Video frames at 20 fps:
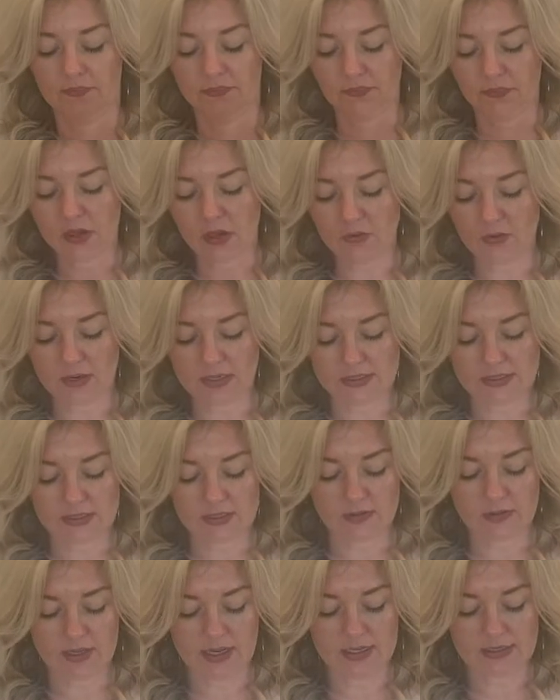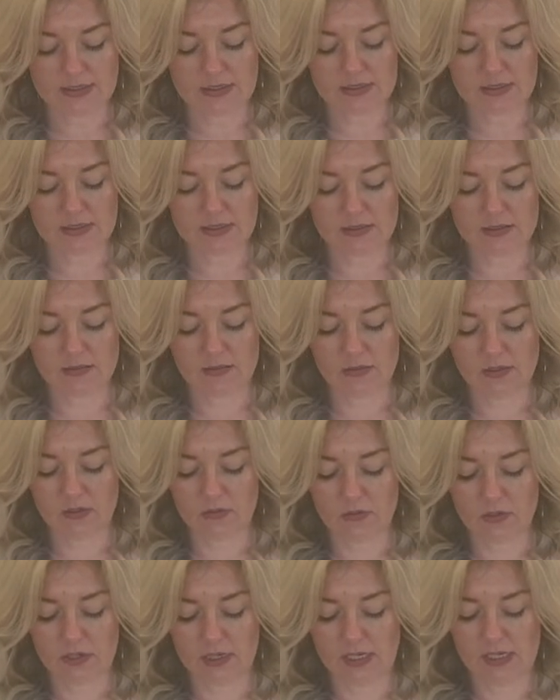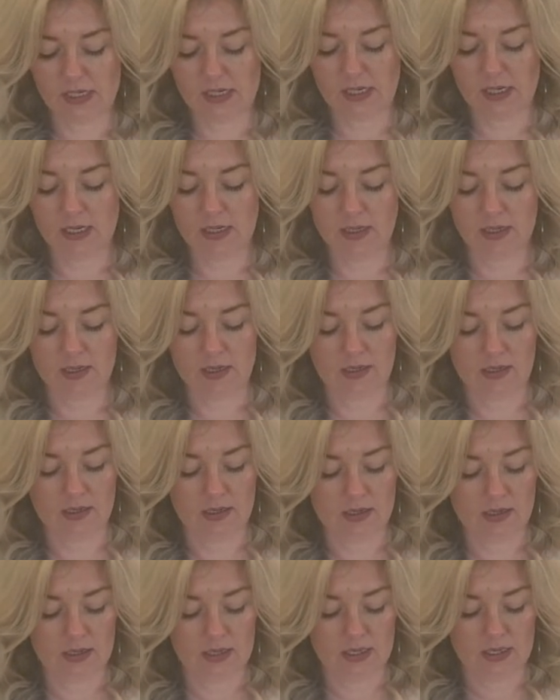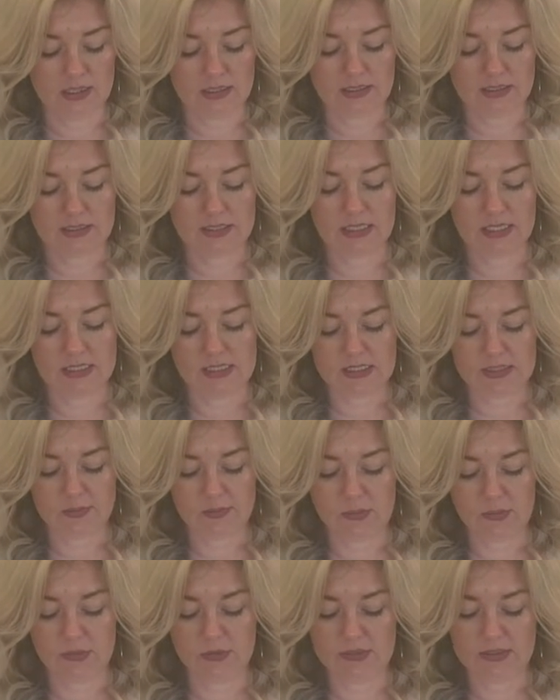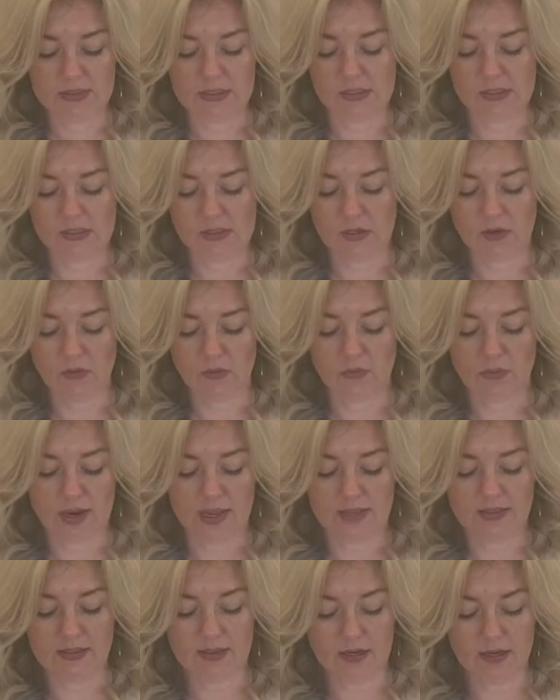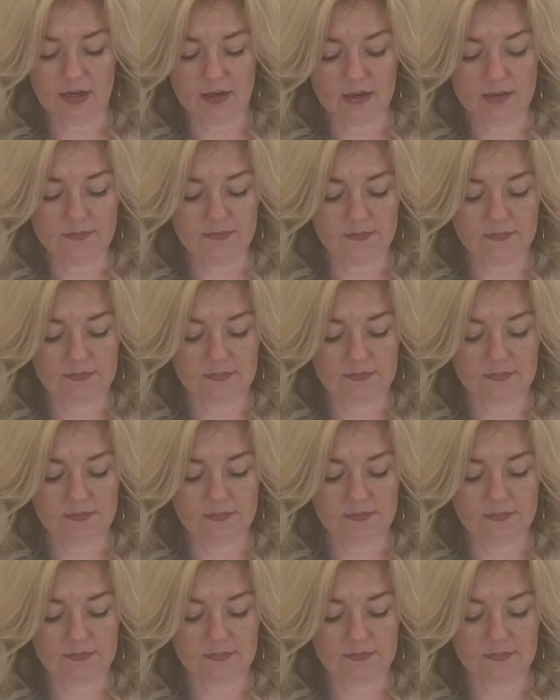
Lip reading: Okay, so that's 3 teaspoons right there.